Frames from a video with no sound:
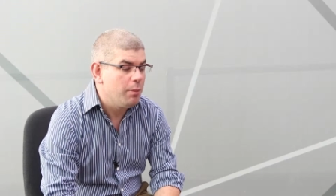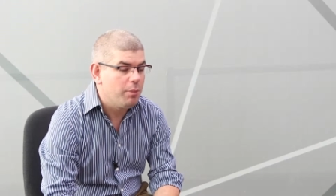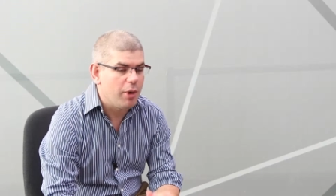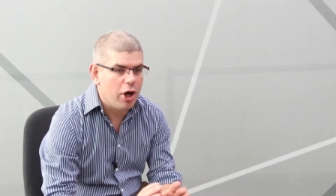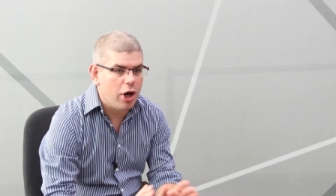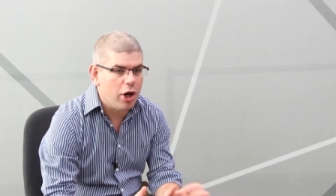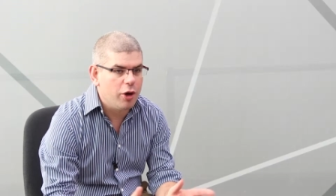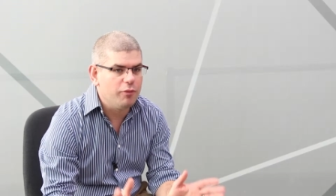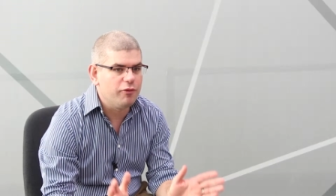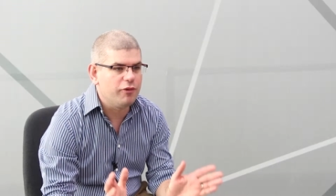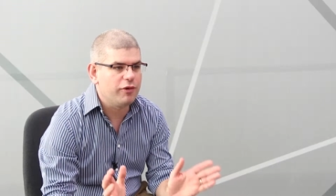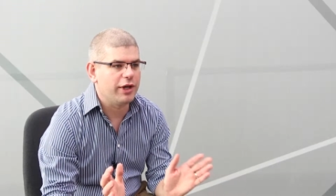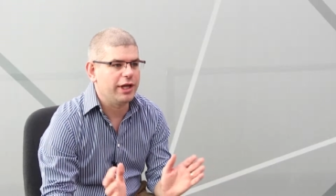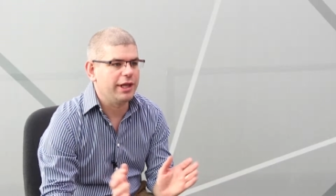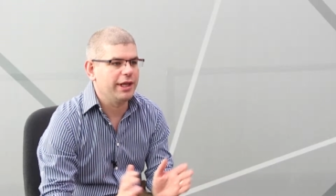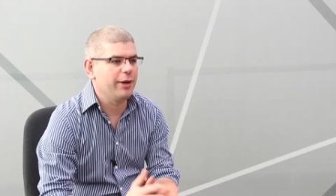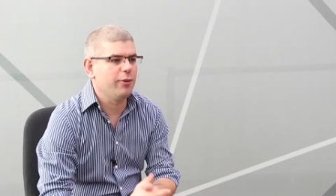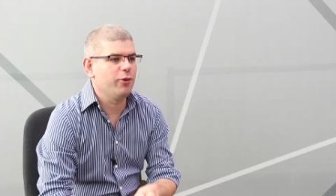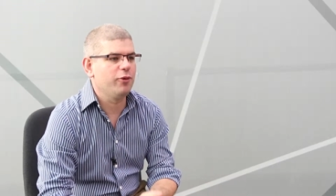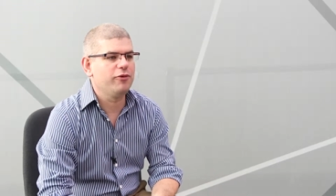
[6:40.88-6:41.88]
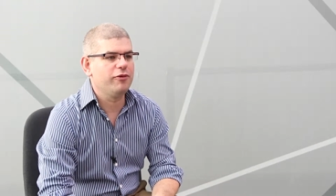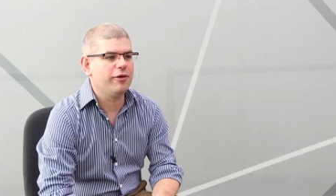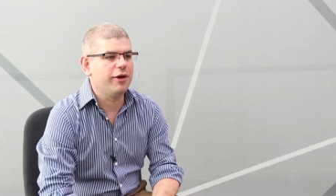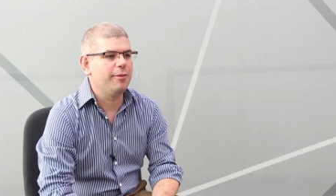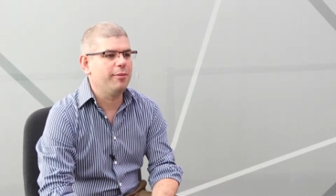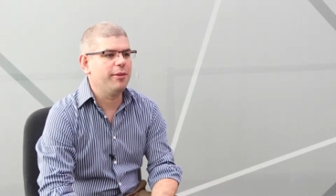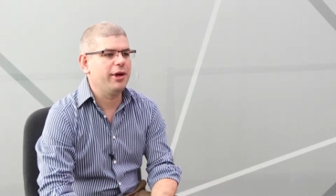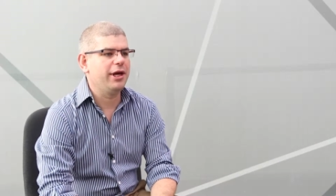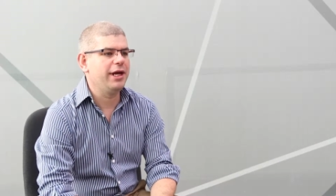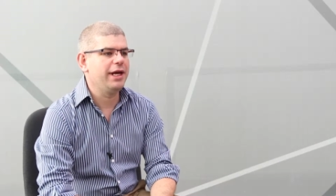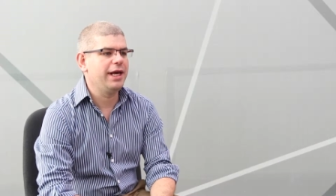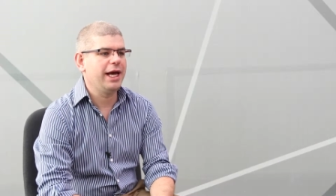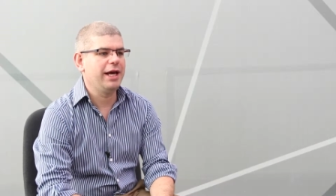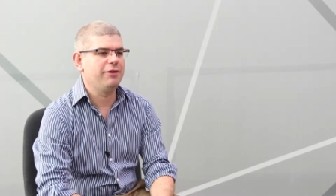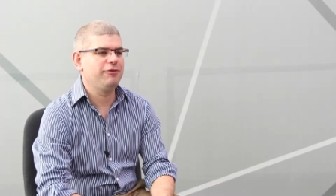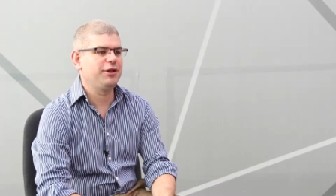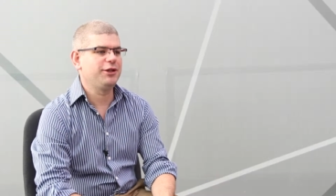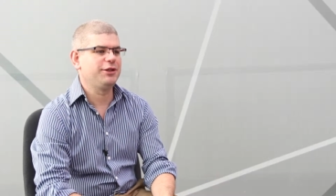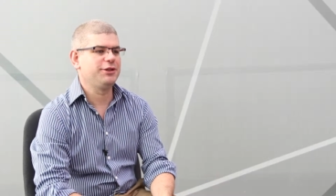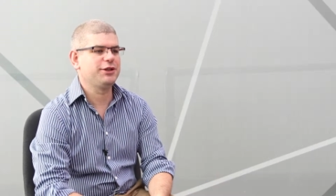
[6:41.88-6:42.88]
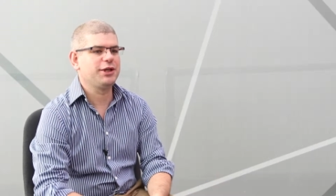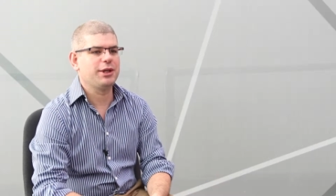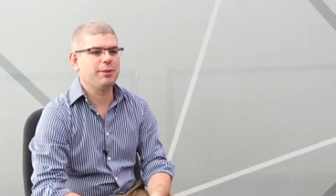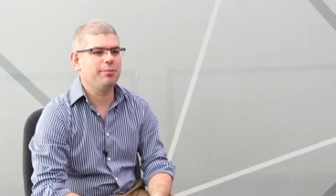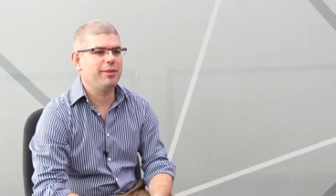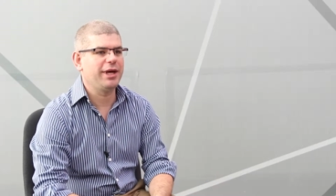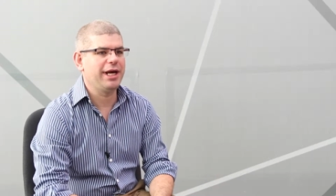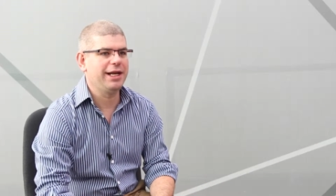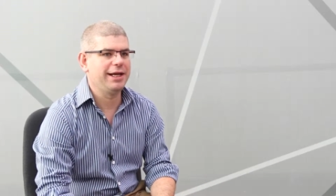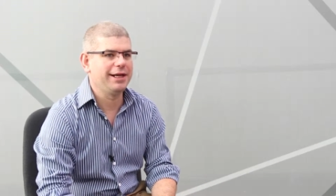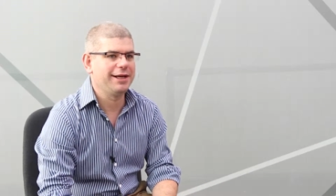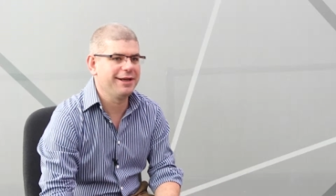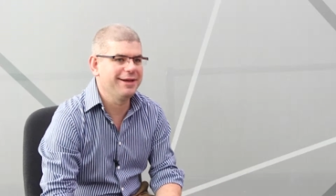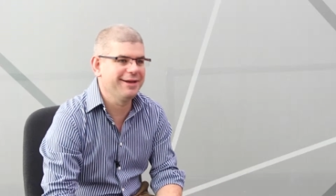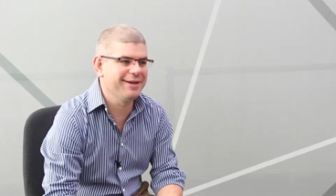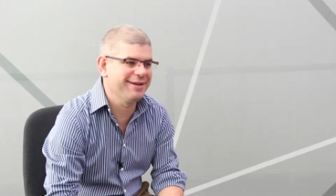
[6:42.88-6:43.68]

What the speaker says: But hopefully they will find my evidence compelling.